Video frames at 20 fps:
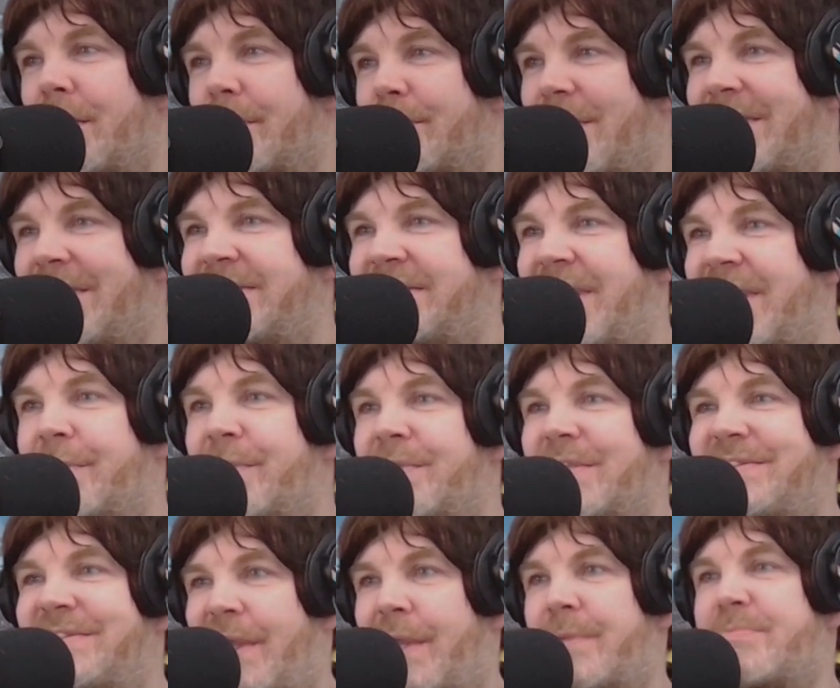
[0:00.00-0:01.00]
Rick's sitting
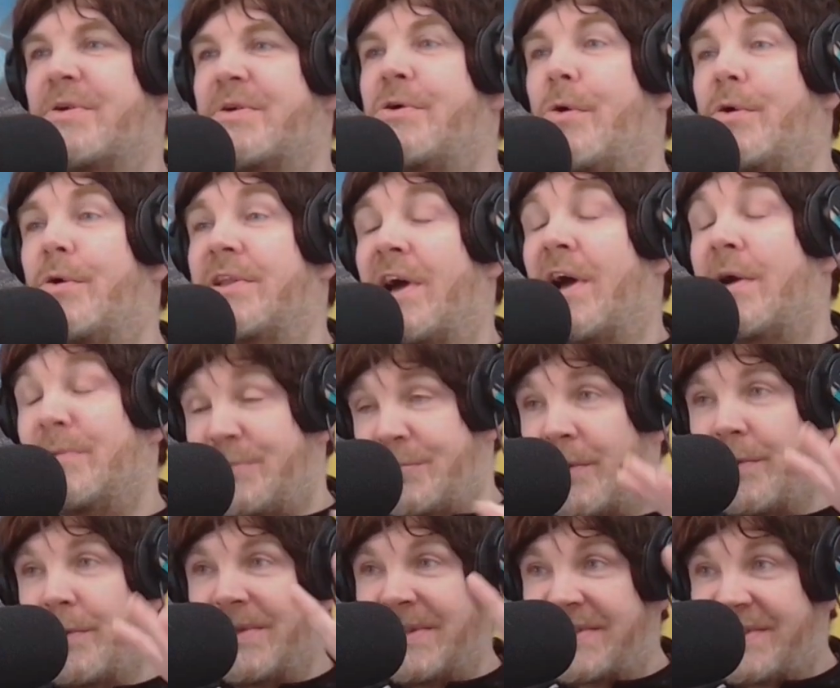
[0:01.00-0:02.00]
with a tape recorder, which
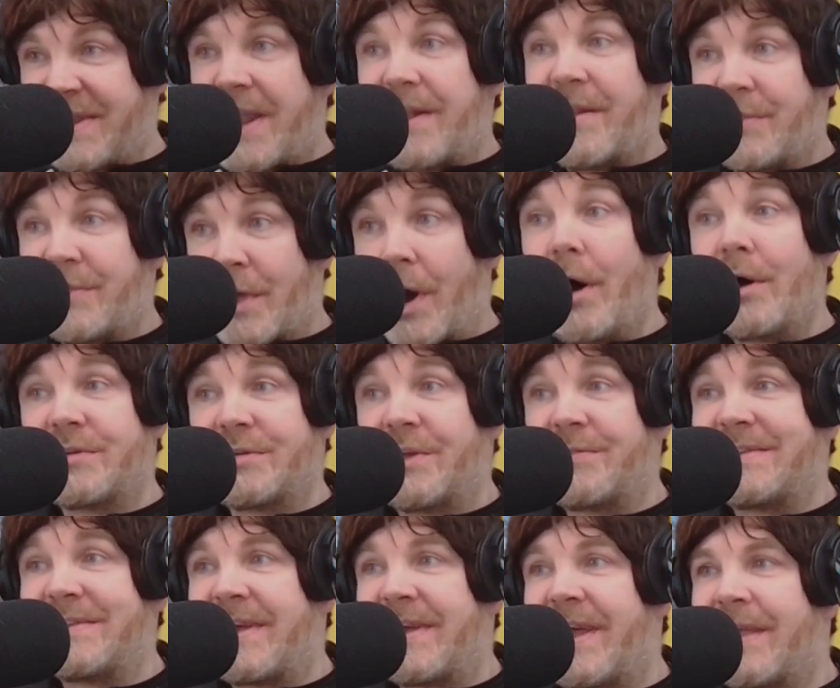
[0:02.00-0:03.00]
would have been state-of-the-art
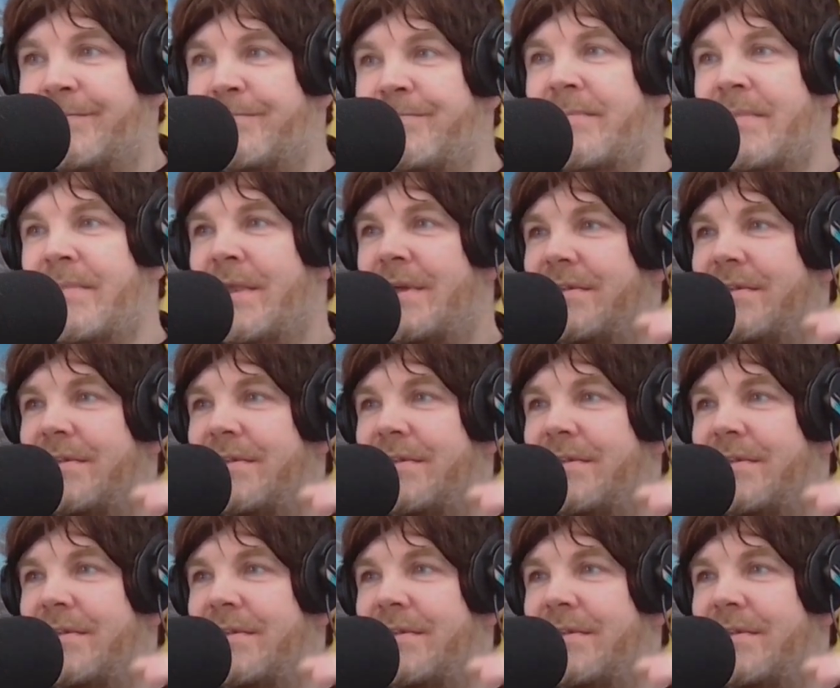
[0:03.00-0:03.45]
at the time,